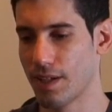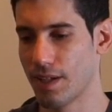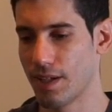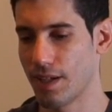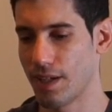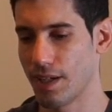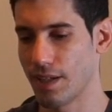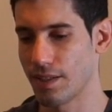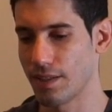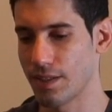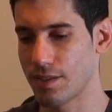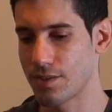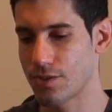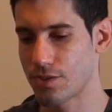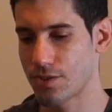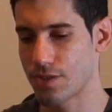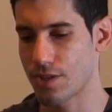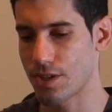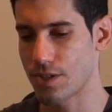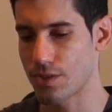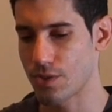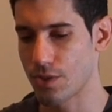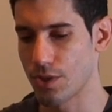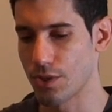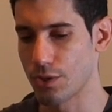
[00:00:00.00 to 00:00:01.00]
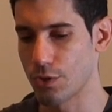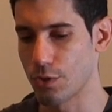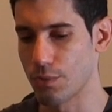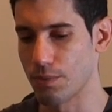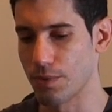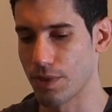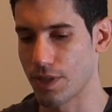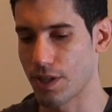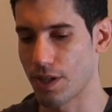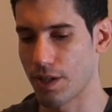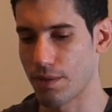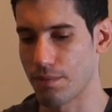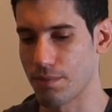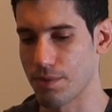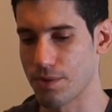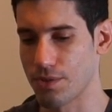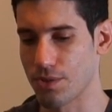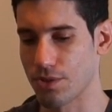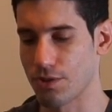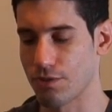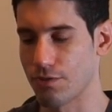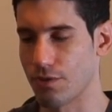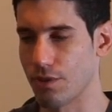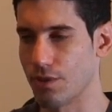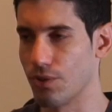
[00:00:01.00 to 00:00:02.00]
and that's just going to become
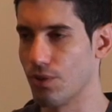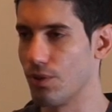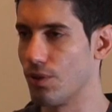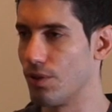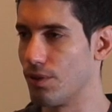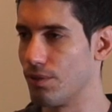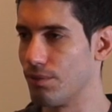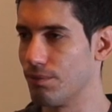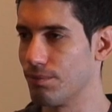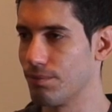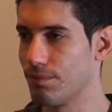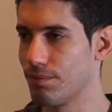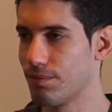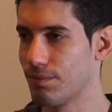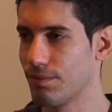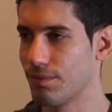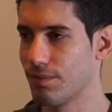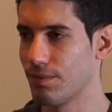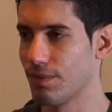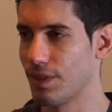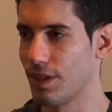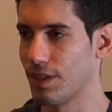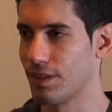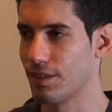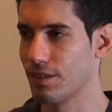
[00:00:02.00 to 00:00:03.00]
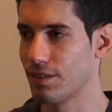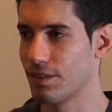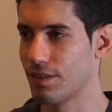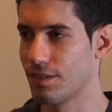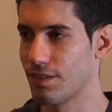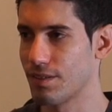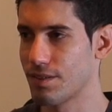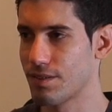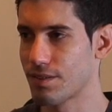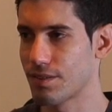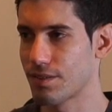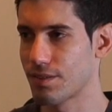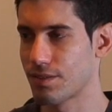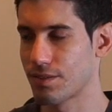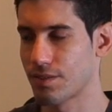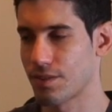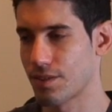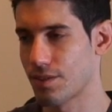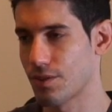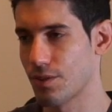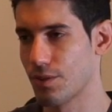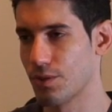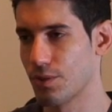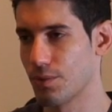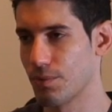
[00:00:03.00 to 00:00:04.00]
sort of a norm, right? It's yeah. just
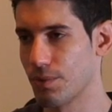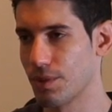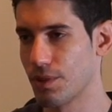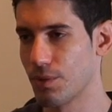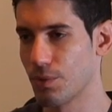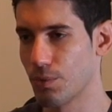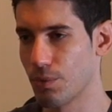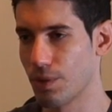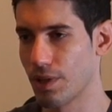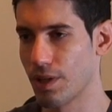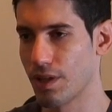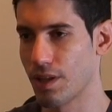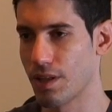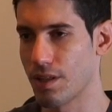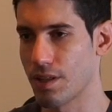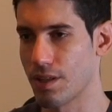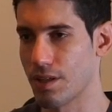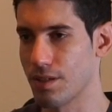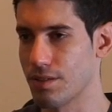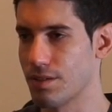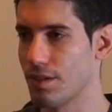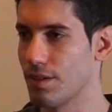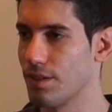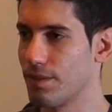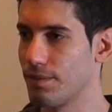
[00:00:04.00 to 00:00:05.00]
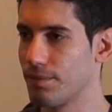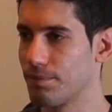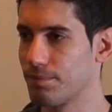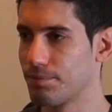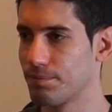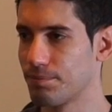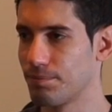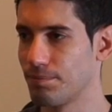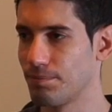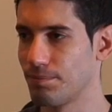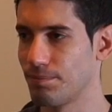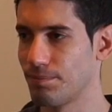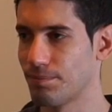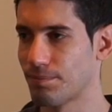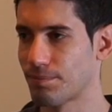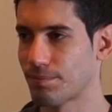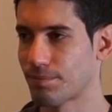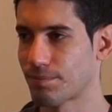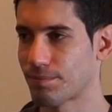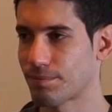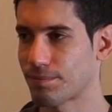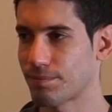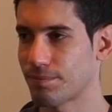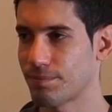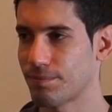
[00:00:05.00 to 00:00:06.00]
going to be the way things are. Yeah,
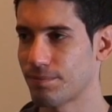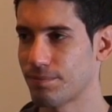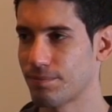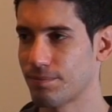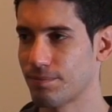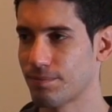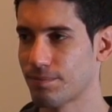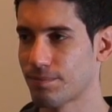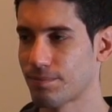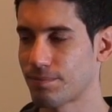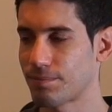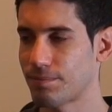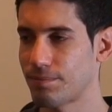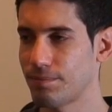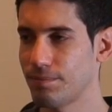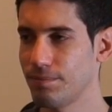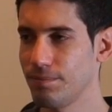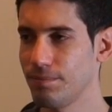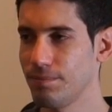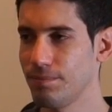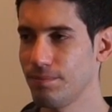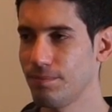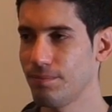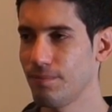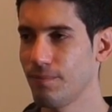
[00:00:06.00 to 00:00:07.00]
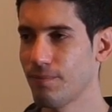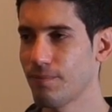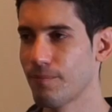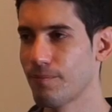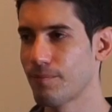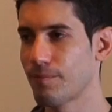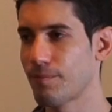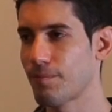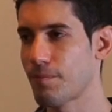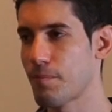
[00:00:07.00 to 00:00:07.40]
yeah. Uh,